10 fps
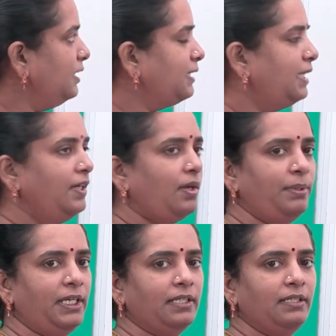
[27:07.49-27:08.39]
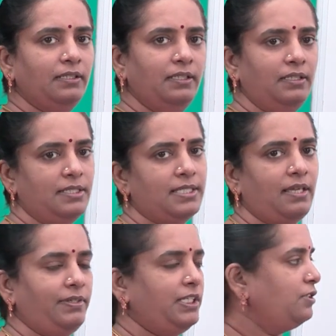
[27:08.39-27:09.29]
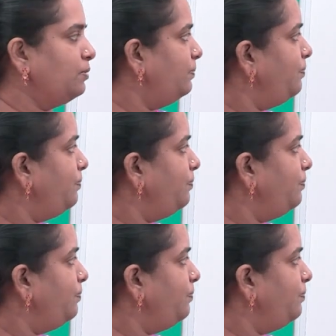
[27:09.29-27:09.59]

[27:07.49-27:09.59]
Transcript: in the denominator 72.